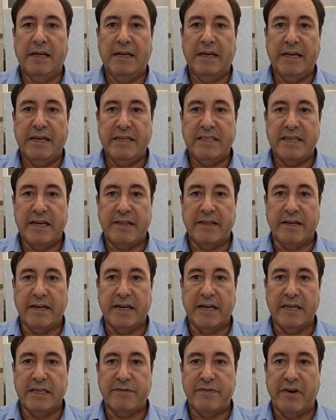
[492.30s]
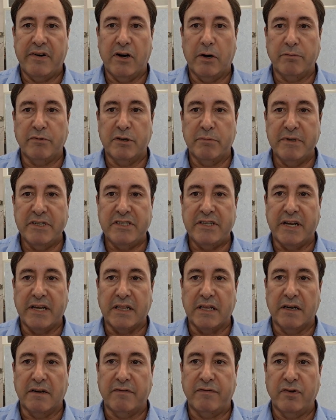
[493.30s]
He said that he is very optimistic
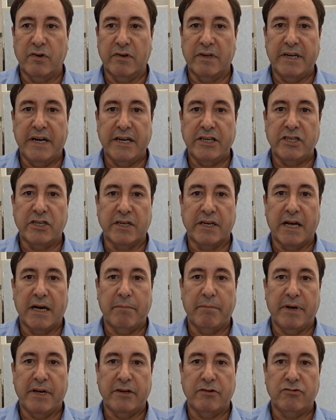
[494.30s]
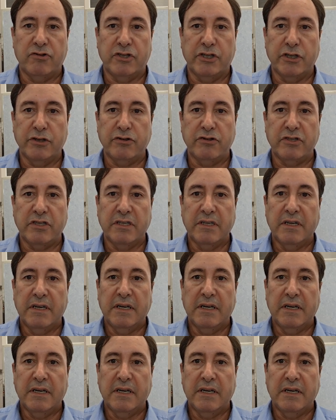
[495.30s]
that fluoridation can be introduced